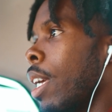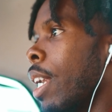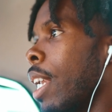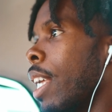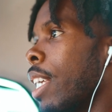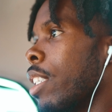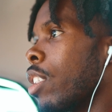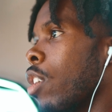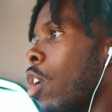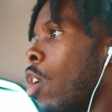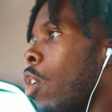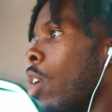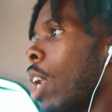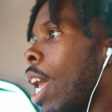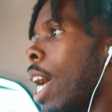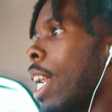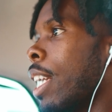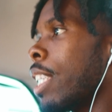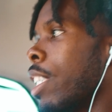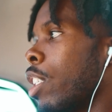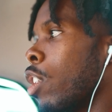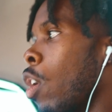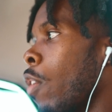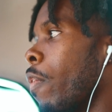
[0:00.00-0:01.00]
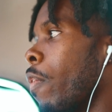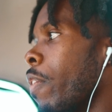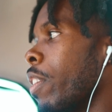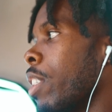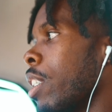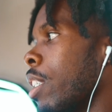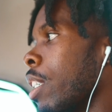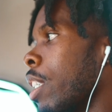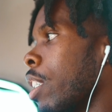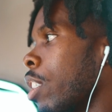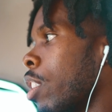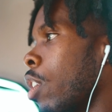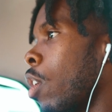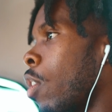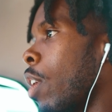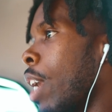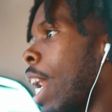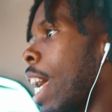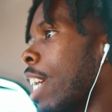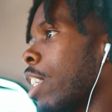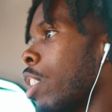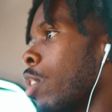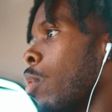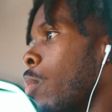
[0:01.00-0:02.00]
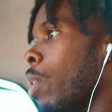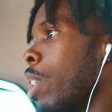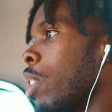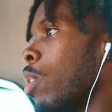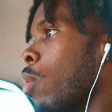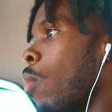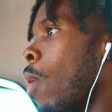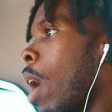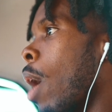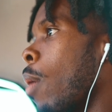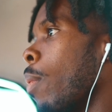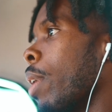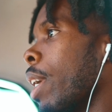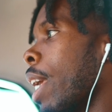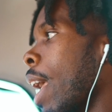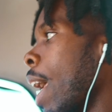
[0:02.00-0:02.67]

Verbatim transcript: There's a whole lot of selfishness, though, and that's the reason why we